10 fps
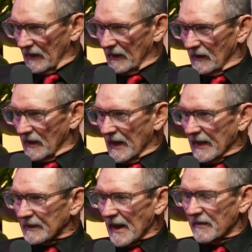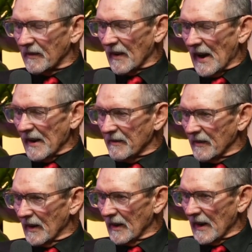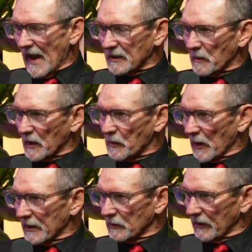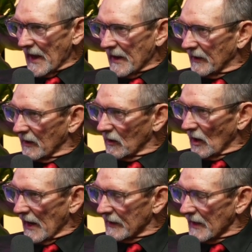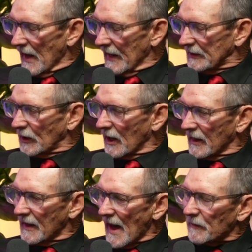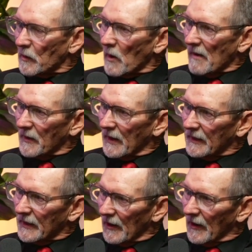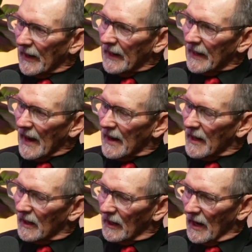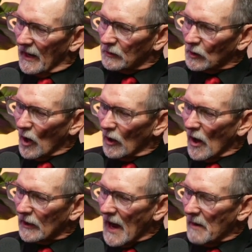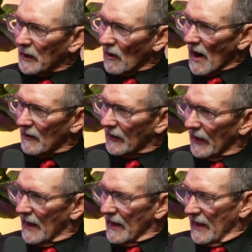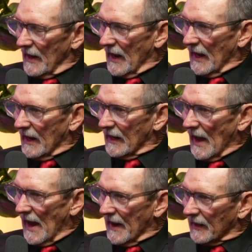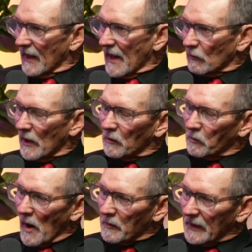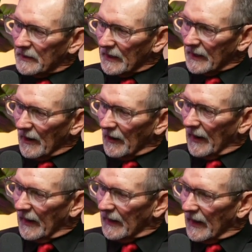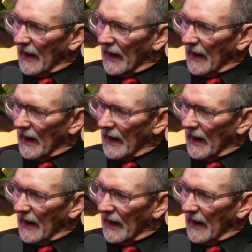Yes, I've had some experience with that. I started a not-for-profit in Gary, Indiana. It was called On Common Ground, and I had a lot of rental properties in Gary, and